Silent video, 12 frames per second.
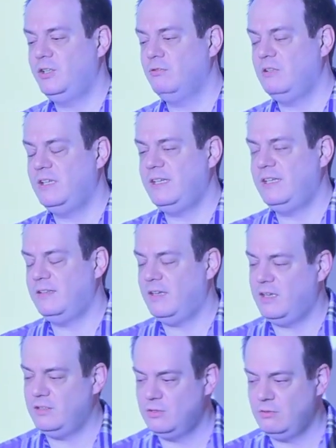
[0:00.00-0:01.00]
you need
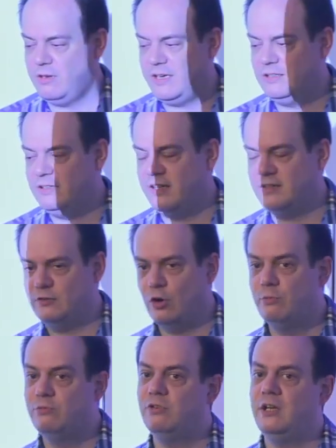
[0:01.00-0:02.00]
end-to-end tests,
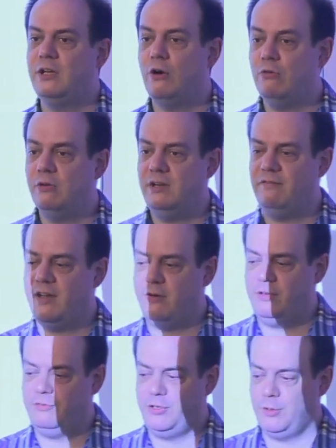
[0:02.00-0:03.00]
hopefully only
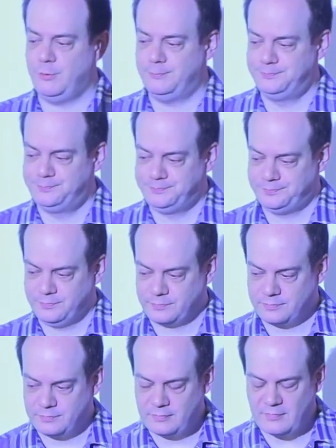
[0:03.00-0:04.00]
very few.
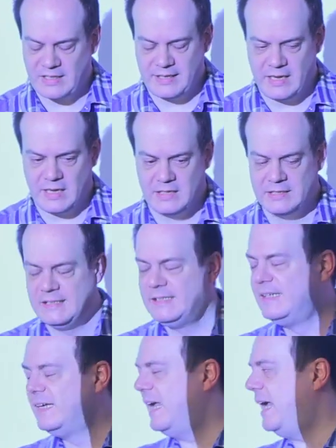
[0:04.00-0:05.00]
Yeah,
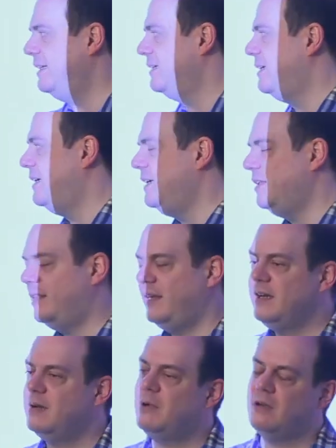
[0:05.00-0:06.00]
and the key
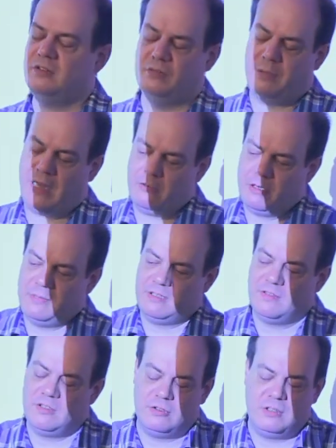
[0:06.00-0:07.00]
thing about this pyramid
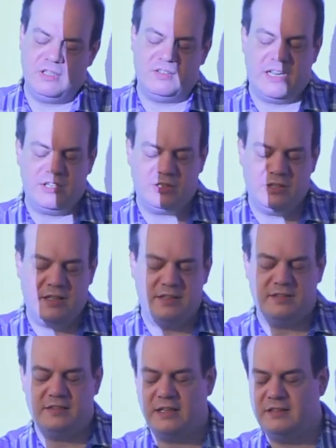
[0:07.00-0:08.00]
visualization
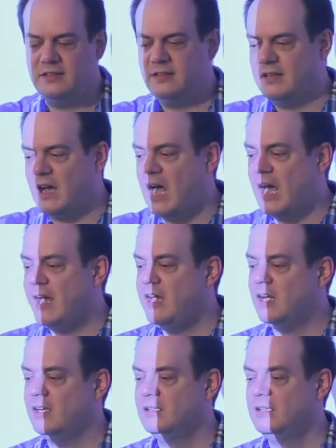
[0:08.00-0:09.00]
is that the
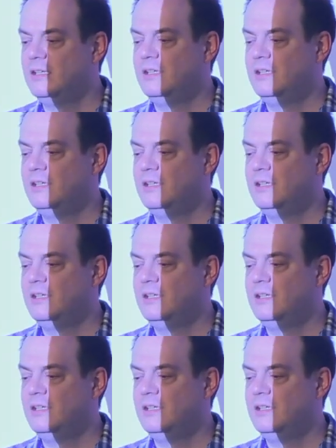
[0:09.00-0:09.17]
higher